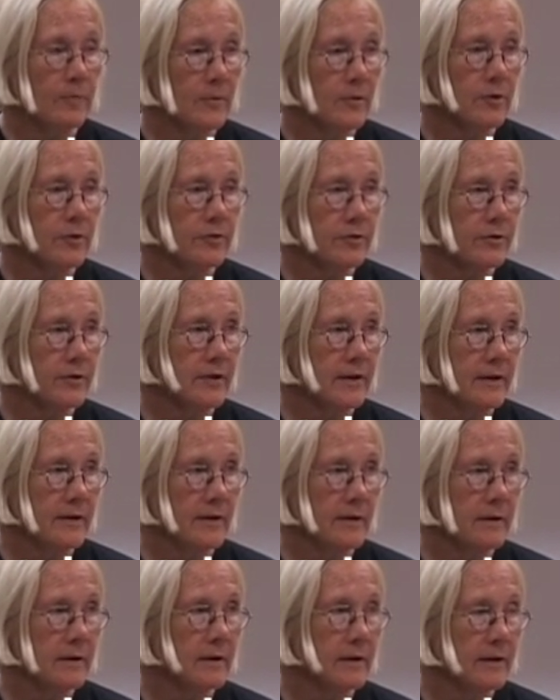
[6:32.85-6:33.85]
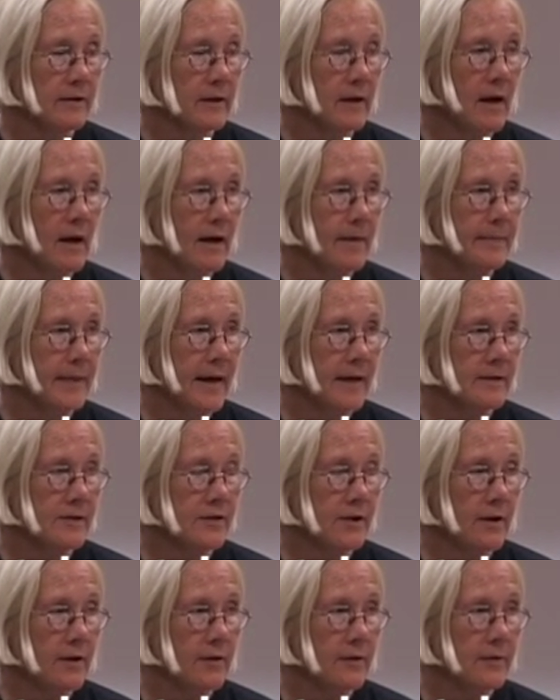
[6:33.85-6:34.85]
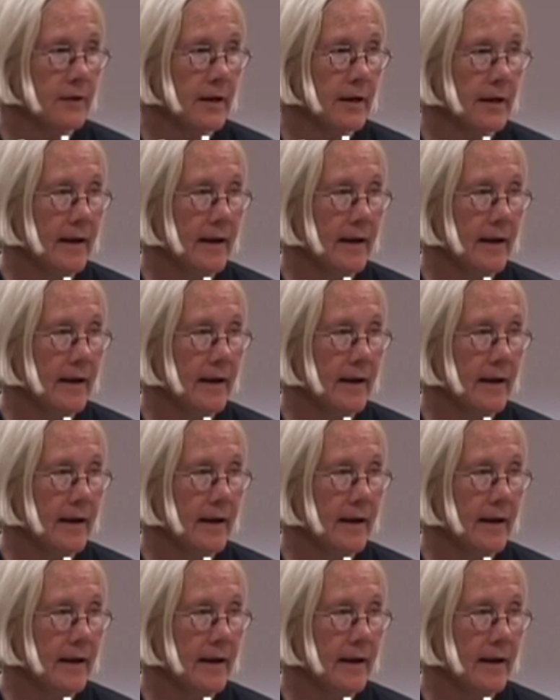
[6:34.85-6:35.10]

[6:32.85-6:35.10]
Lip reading: murdered in the combat zone.